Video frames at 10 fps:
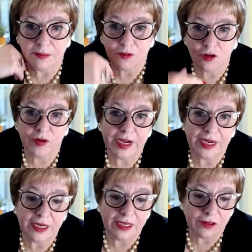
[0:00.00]

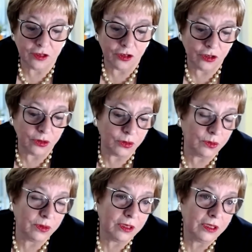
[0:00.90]
creating the
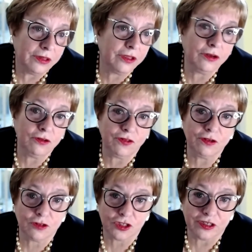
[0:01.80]
new
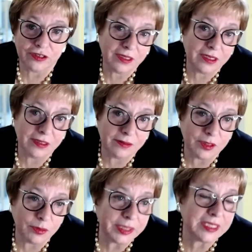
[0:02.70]
future,
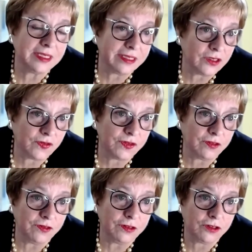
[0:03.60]
the businesses for the
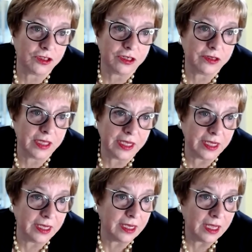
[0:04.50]
future.
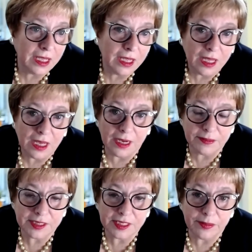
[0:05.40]
They
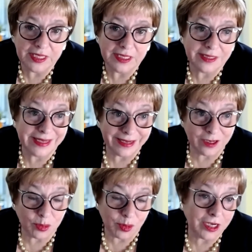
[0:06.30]
some of these
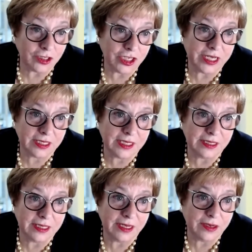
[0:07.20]
giga projects,
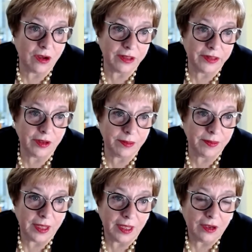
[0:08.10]
as they call
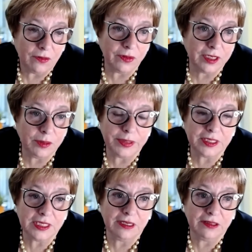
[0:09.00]
them, really
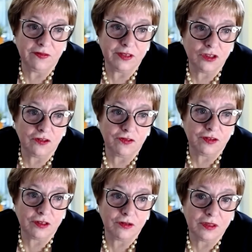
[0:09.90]
building on the vision
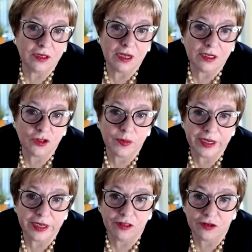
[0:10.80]
for
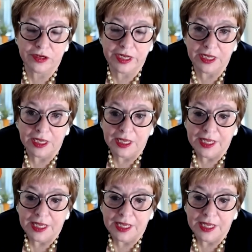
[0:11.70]
2030.